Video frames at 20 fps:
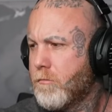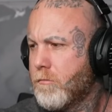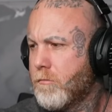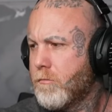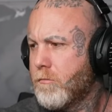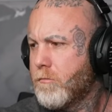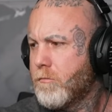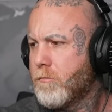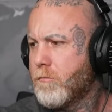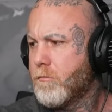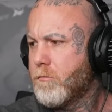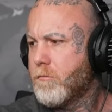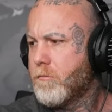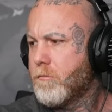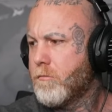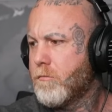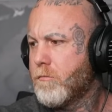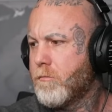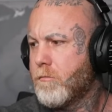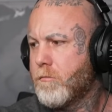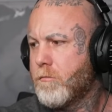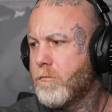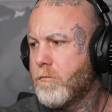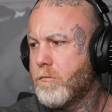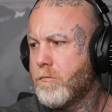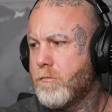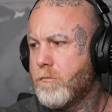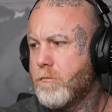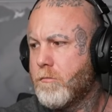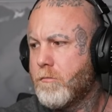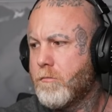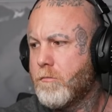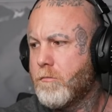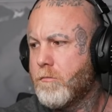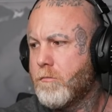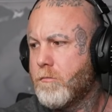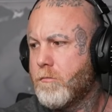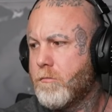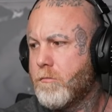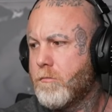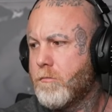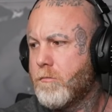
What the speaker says: (silent)